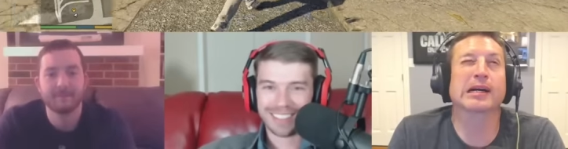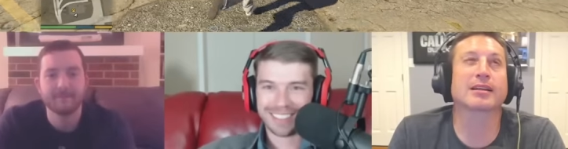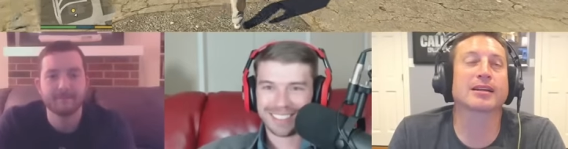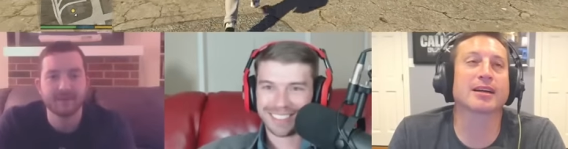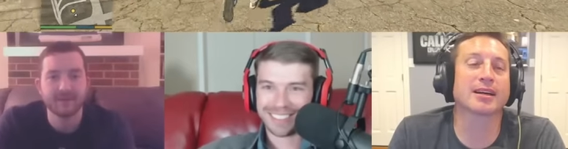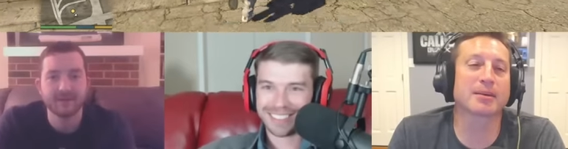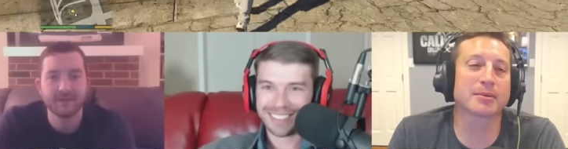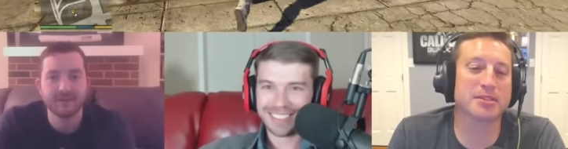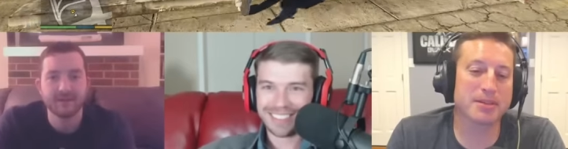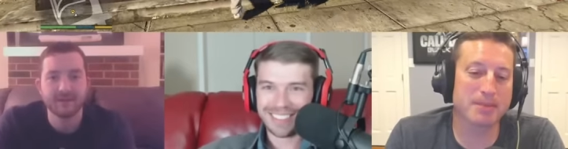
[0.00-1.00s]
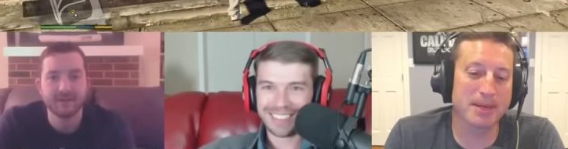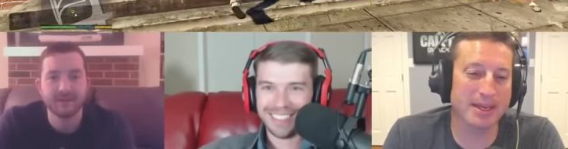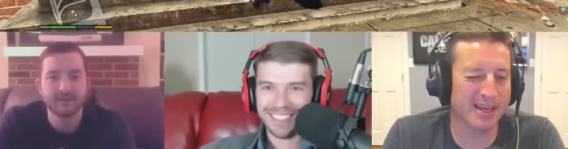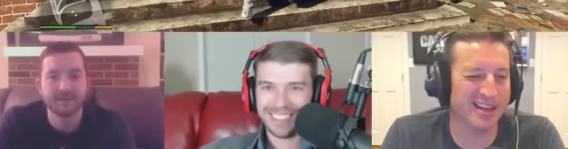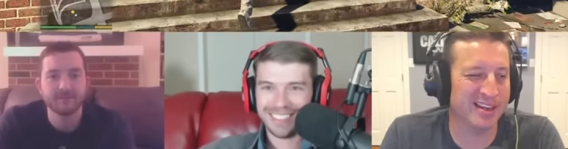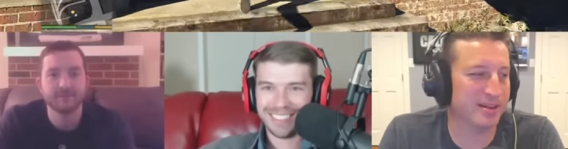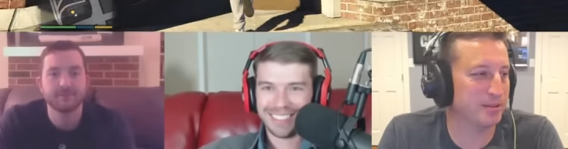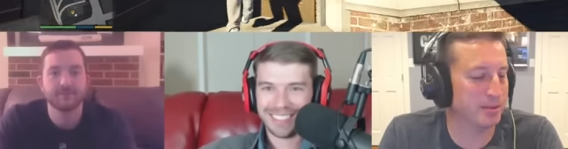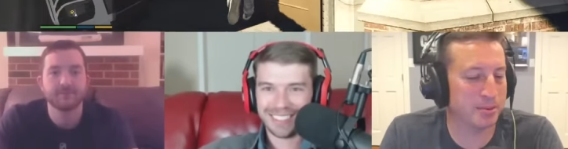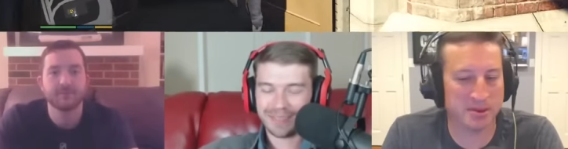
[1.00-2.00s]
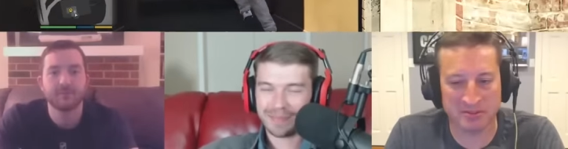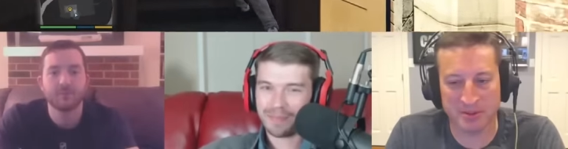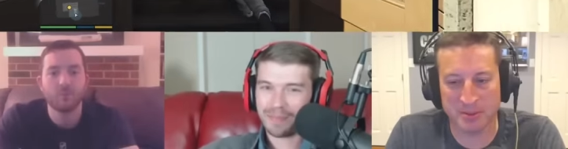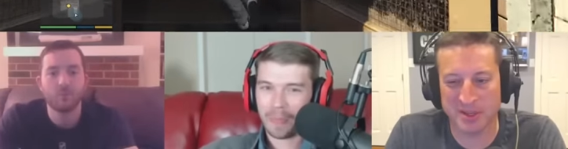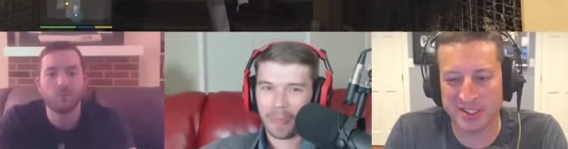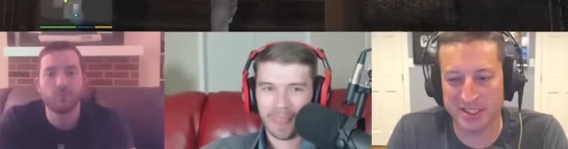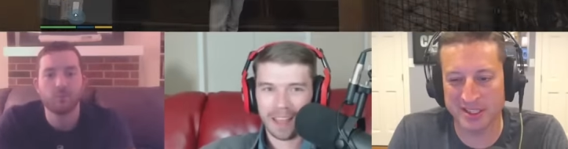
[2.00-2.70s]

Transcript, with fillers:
Speaker 1: god, it was on PKN. I don't know if we want to rewatch it,